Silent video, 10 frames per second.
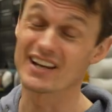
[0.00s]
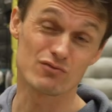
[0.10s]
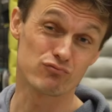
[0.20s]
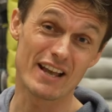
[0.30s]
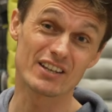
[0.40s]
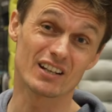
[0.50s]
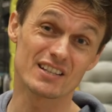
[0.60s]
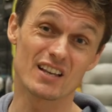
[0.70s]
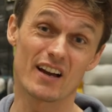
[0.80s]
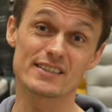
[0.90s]
in its regular
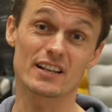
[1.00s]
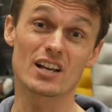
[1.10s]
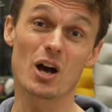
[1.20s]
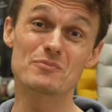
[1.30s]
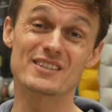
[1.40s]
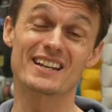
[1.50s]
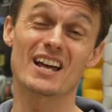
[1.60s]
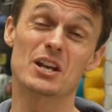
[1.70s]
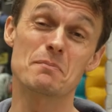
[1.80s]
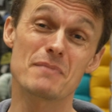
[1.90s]
size comes in
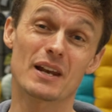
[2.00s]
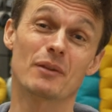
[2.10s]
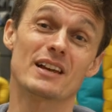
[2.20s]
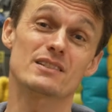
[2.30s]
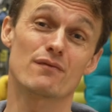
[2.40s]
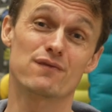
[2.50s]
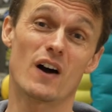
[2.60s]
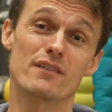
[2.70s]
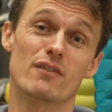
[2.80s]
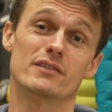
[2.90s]
at a minimalist
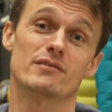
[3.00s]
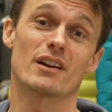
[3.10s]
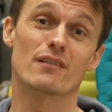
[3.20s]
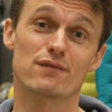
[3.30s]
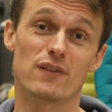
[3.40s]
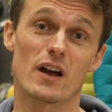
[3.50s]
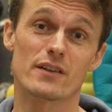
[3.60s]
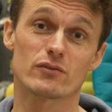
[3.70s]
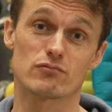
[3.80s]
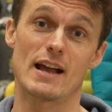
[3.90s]

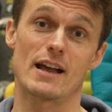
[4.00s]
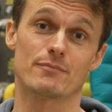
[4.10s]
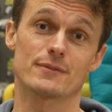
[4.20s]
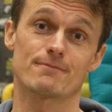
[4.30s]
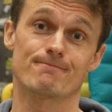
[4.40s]
505 grams.